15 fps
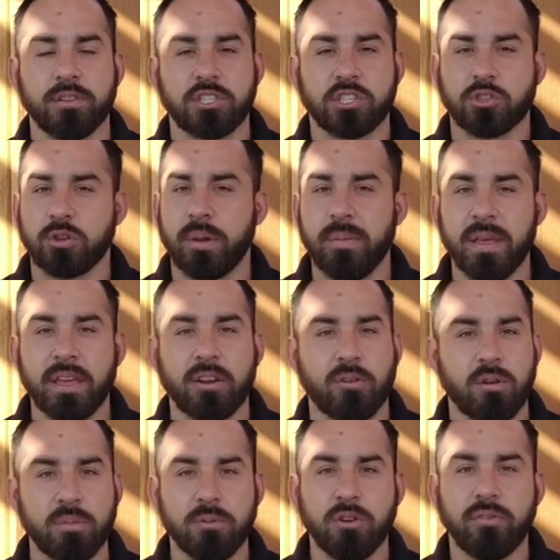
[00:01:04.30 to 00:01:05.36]
it's trimming or
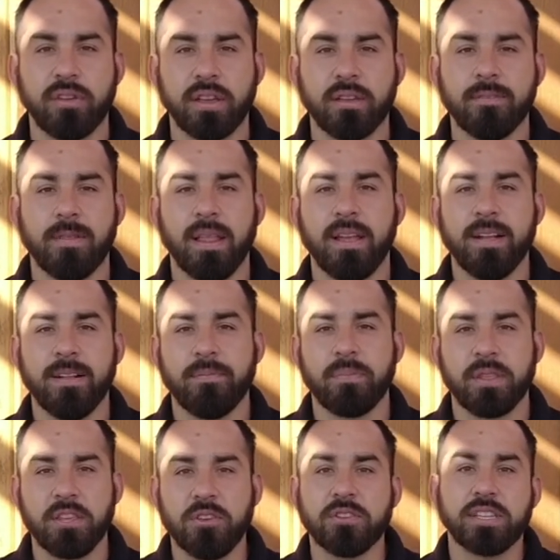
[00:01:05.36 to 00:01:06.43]
removing,
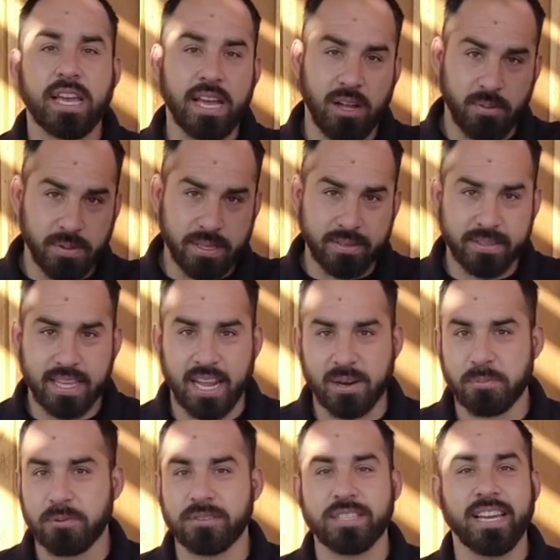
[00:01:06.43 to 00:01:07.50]
use a helmet. That'll
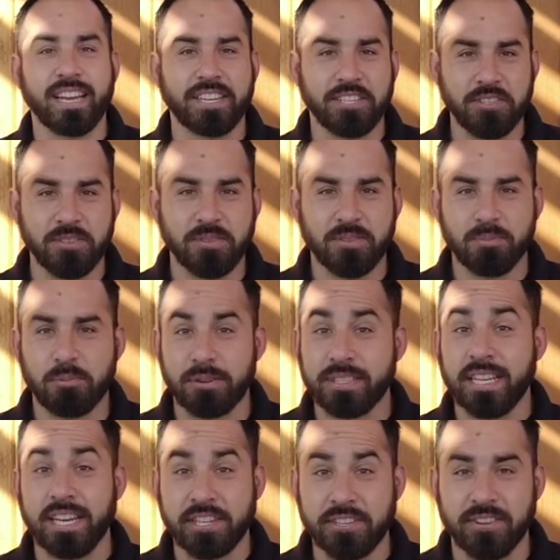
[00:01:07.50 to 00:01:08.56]
protect you,
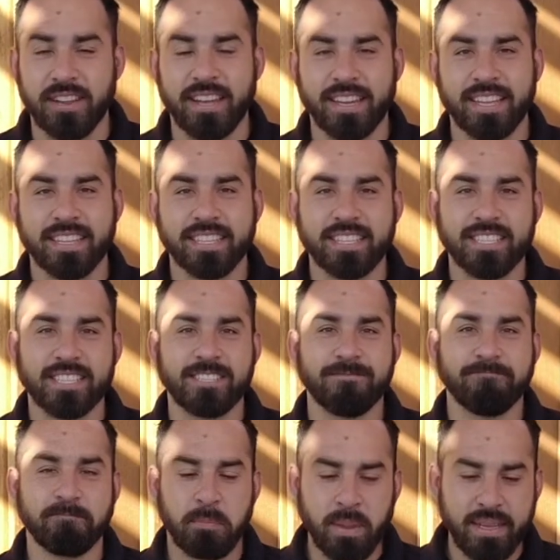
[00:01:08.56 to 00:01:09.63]
protect your head at least.
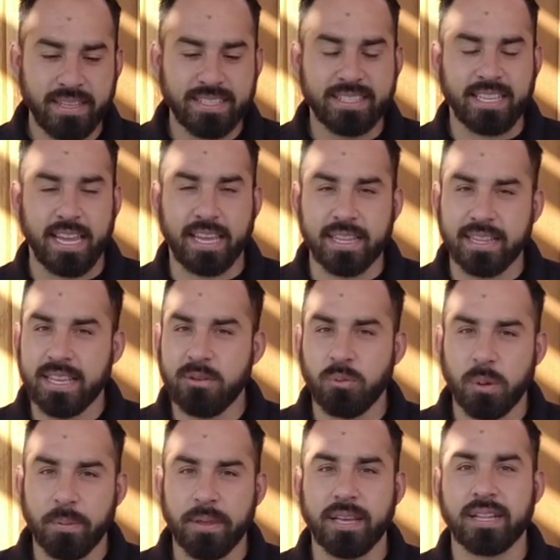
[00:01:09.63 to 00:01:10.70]
Secondly
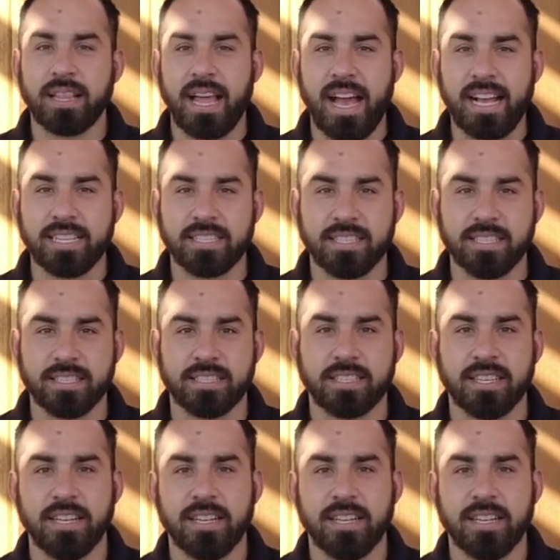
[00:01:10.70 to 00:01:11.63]
would be glasses,